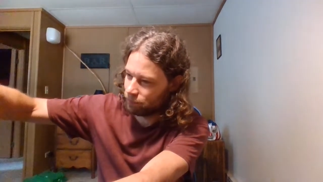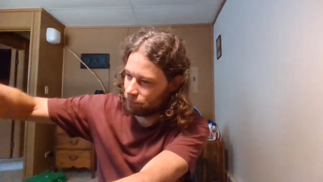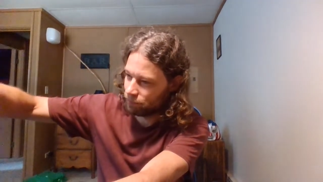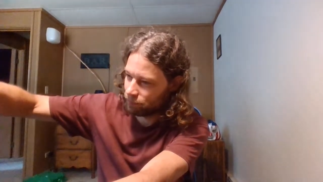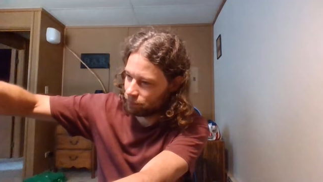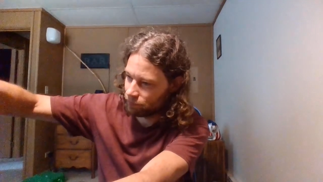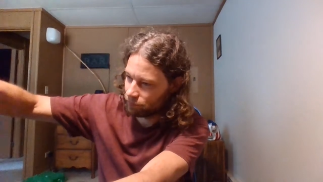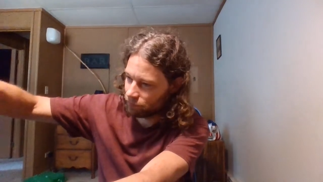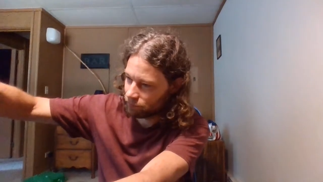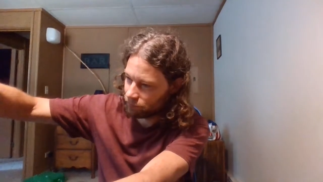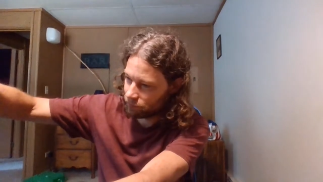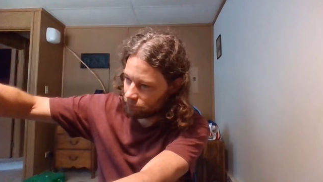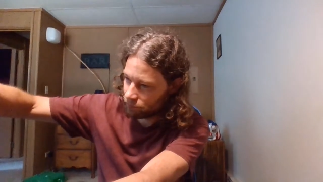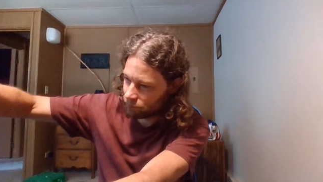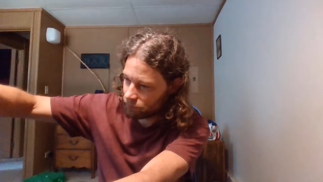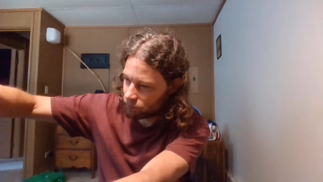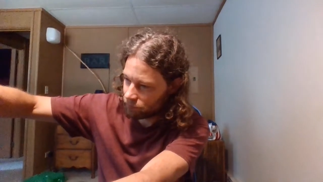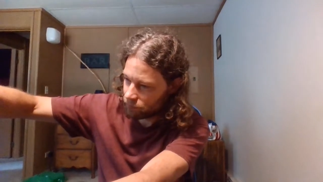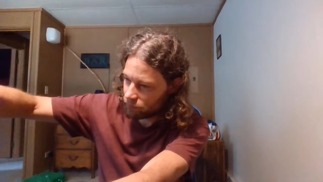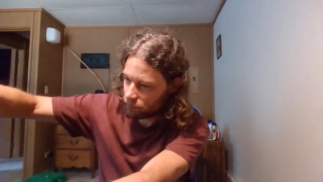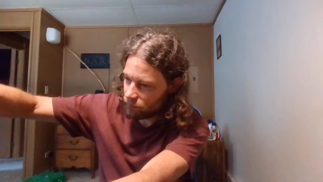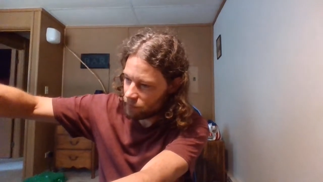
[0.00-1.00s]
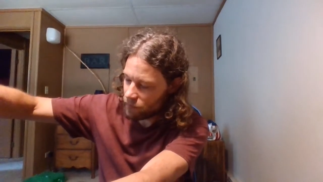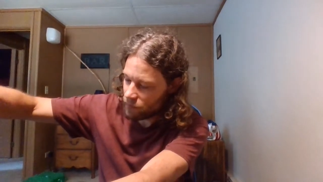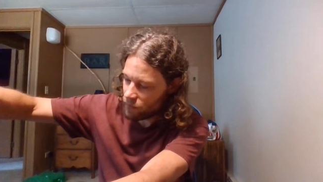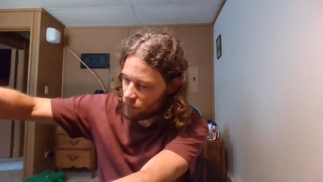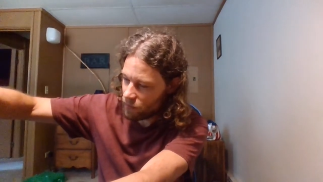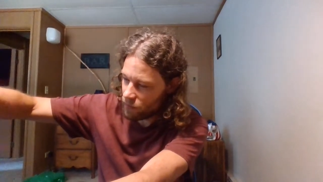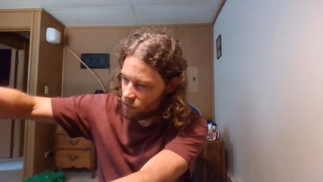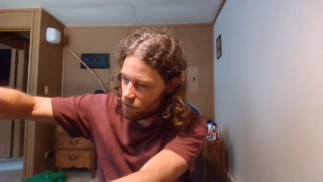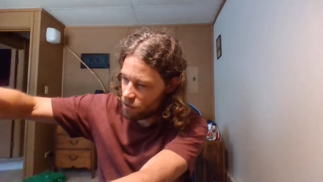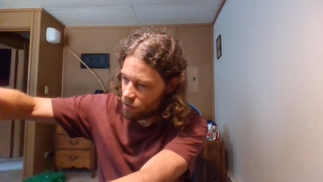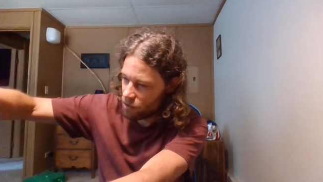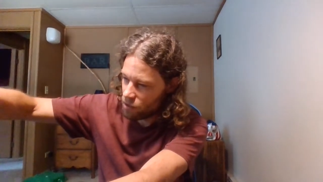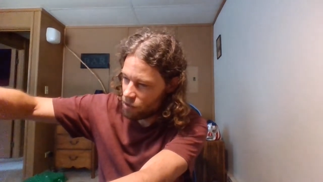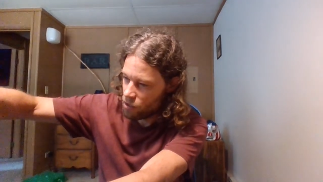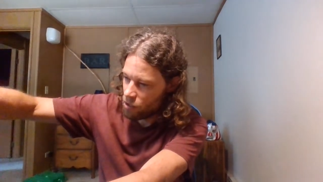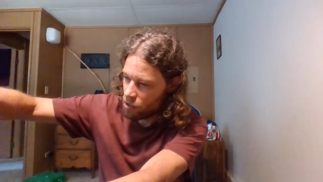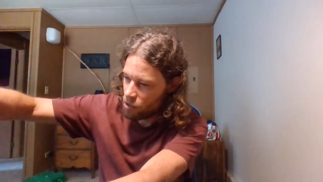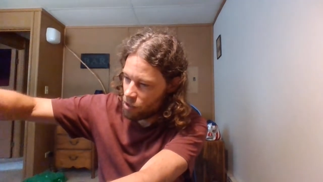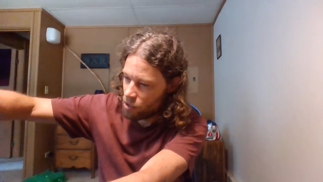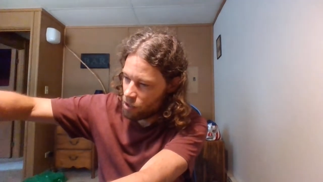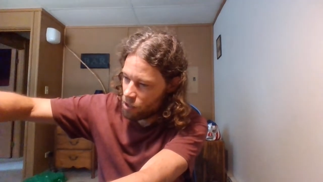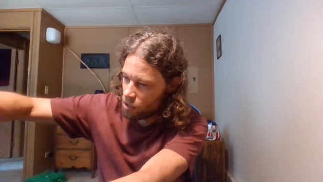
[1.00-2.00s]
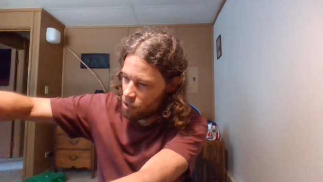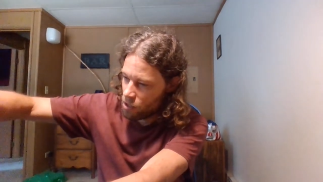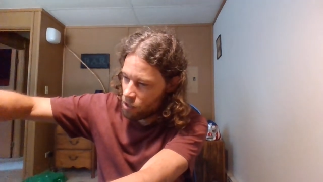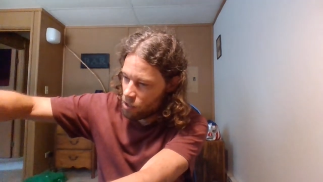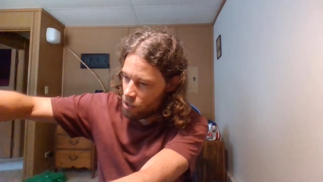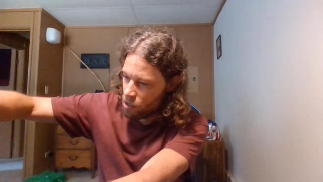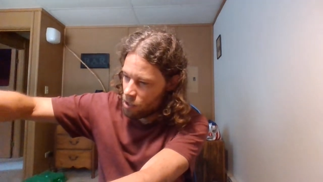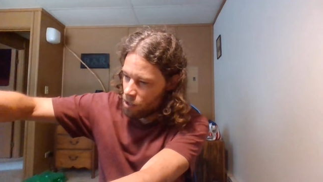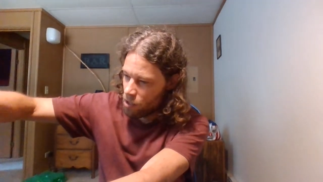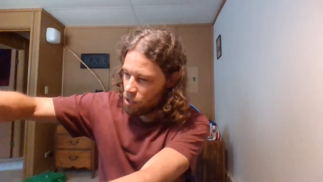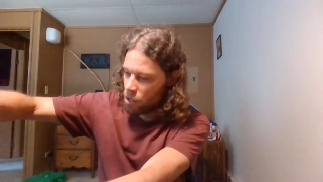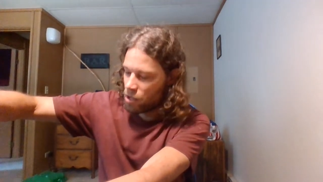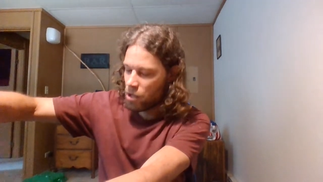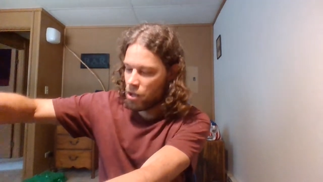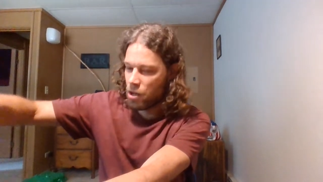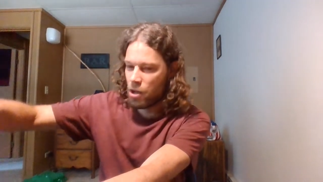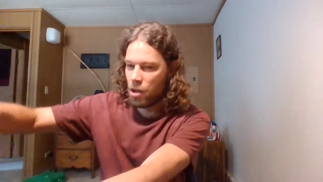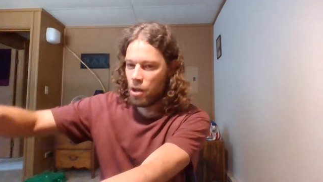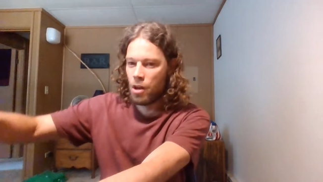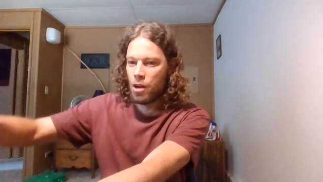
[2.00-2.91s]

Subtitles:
(silence)